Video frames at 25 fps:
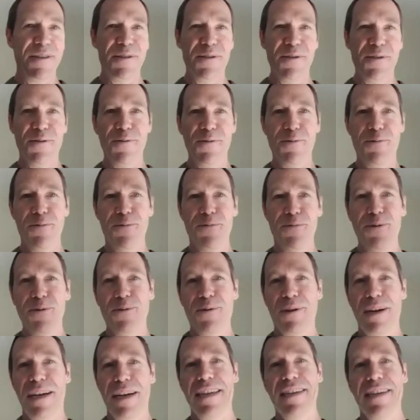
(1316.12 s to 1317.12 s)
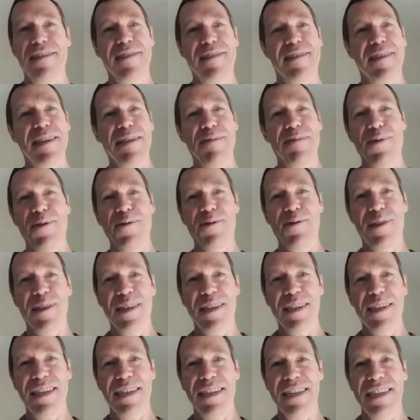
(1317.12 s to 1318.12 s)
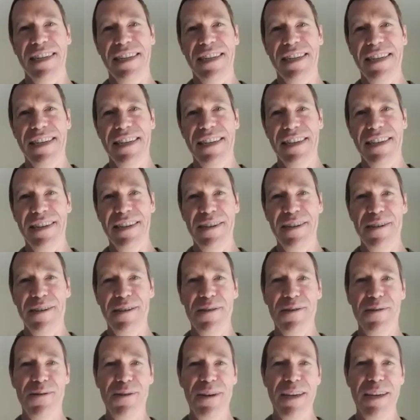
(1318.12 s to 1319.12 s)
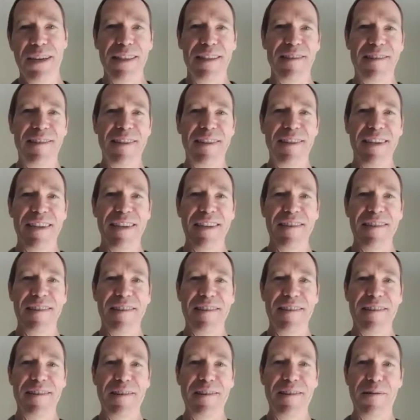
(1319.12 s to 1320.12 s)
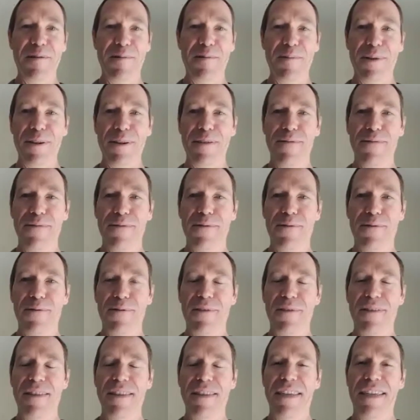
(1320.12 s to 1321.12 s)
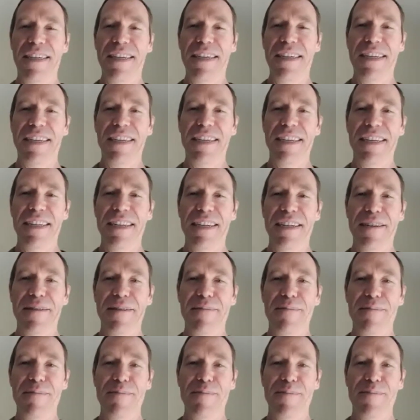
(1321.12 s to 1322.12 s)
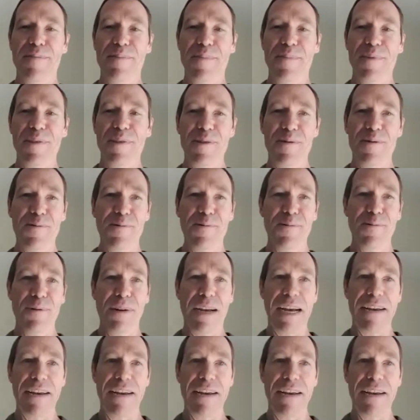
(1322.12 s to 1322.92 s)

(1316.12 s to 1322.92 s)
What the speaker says: you kind of just keep using it, endlessly, and it's a little bit difficult. So